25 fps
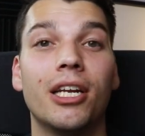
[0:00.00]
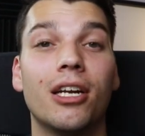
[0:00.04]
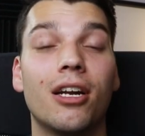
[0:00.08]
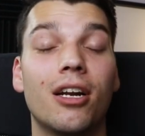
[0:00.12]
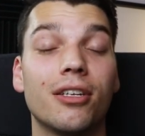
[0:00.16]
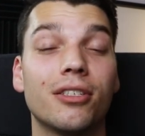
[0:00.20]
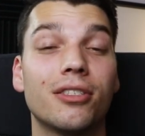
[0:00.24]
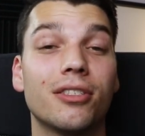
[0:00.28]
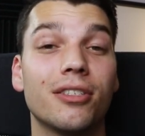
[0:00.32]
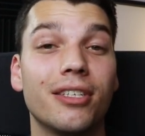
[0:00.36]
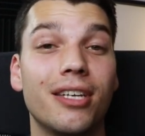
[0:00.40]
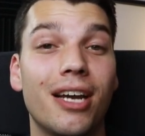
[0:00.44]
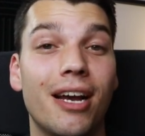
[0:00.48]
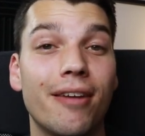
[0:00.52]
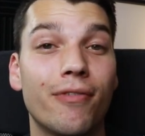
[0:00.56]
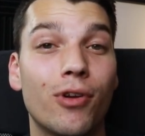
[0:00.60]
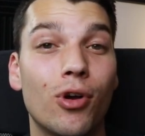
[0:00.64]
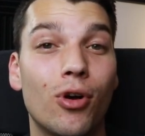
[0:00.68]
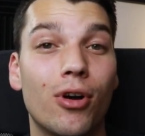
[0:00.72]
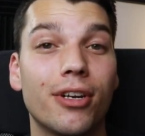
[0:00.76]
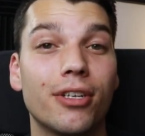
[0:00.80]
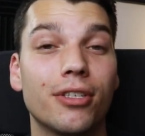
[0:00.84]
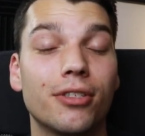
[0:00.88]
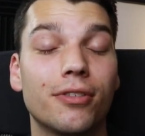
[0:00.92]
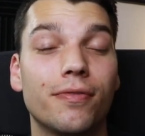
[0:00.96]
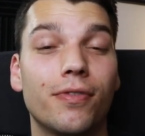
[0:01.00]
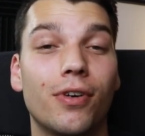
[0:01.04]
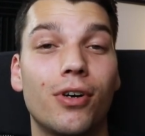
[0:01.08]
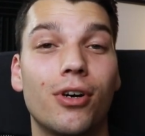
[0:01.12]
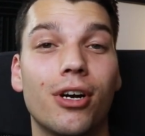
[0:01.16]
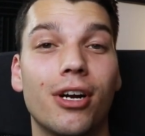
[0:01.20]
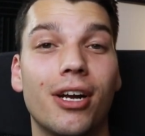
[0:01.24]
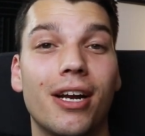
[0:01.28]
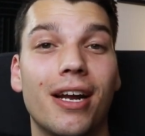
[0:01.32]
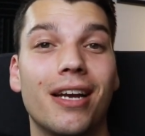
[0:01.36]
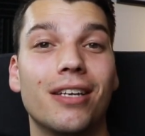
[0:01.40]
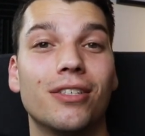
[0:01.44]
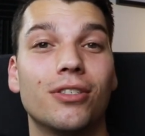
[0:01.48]
And honestly, I've gone as
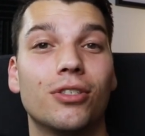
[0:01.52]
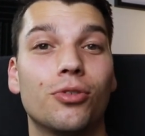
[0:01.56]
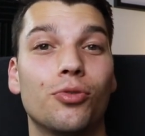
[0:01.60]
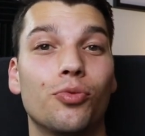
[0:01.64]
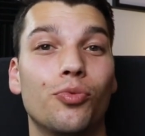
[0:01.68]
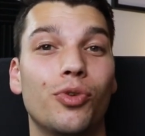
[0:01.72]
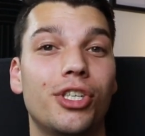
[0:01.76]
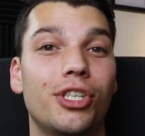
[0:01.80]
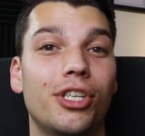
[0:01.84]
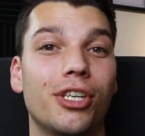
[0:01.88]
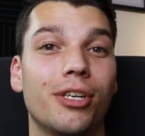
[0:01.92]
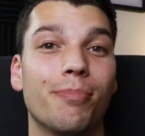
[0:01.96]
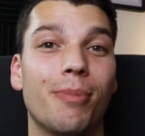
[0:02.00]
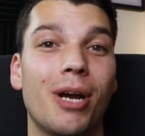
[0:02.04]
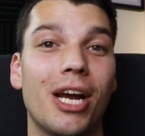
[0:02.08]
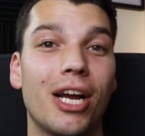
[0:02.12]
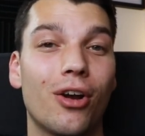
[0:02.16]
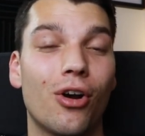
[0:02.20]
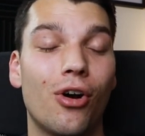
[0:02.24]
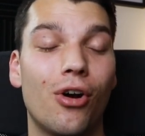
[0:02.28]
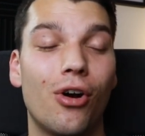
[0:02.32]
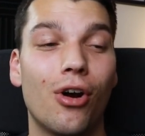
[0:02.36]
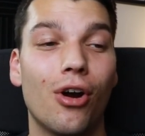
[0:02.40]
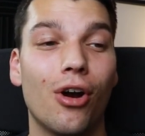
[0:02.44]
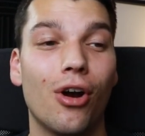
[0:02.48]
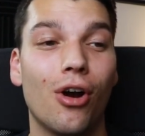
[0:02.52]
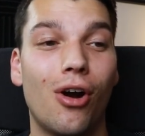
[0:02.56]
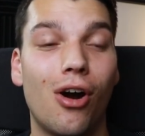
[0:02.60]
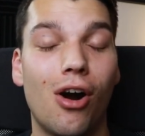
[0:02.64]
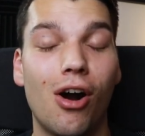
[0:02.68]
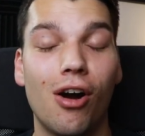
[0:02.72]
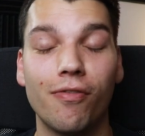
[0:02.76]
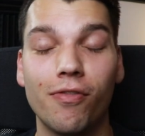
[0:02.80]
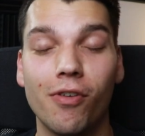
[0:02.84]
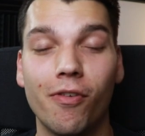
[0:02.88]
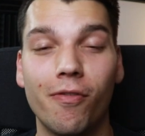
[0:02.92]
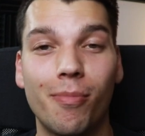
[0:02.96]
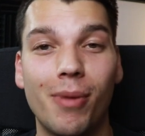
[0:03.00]
far as switching my car
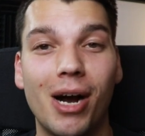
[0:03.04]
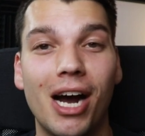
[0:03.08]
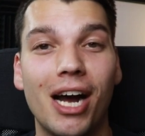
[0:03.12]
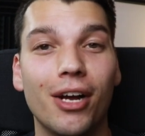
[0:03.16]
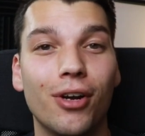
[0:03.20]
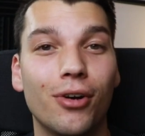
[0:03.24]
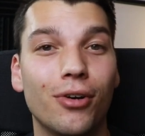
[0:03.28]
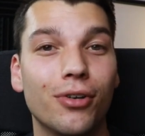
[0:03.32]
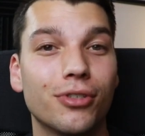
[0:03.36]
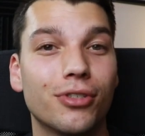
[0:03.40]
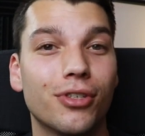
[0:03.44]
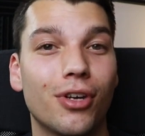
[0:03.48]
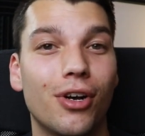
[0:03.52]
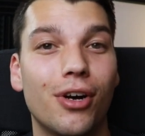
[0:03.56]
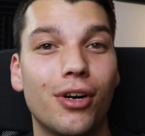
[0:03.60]
off of miles